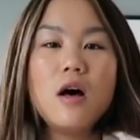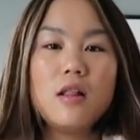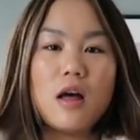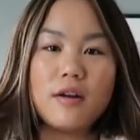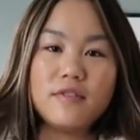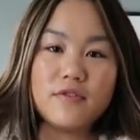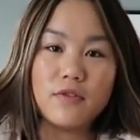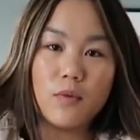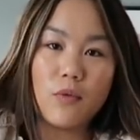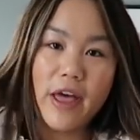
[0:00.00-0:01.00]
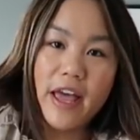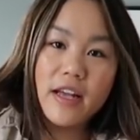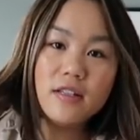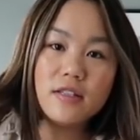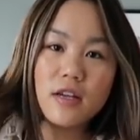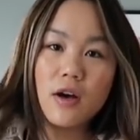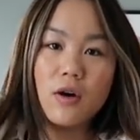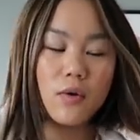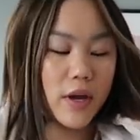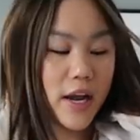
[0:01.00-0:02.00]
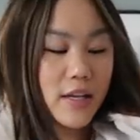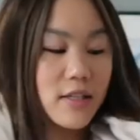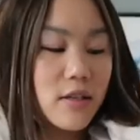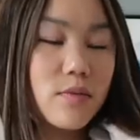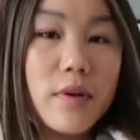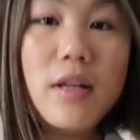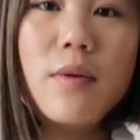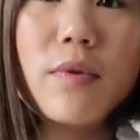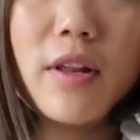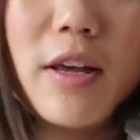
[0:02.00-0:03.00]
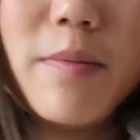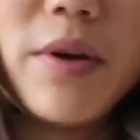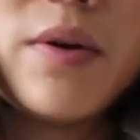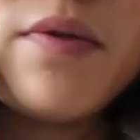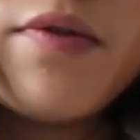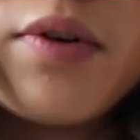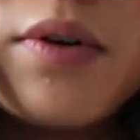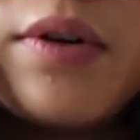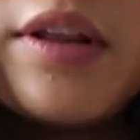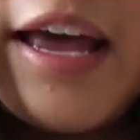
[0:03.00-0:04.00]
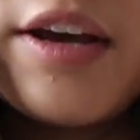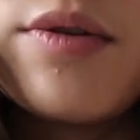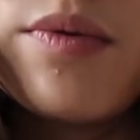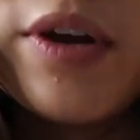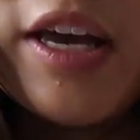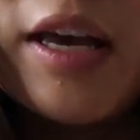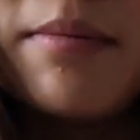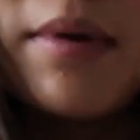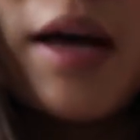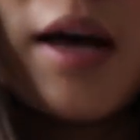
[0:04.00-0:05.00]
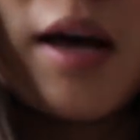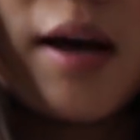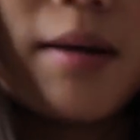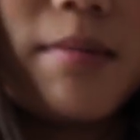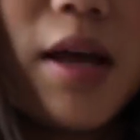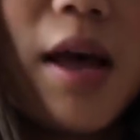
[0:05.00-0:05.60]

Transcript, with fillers: a lot of different ways. So it has this really, really beautiful like cream um,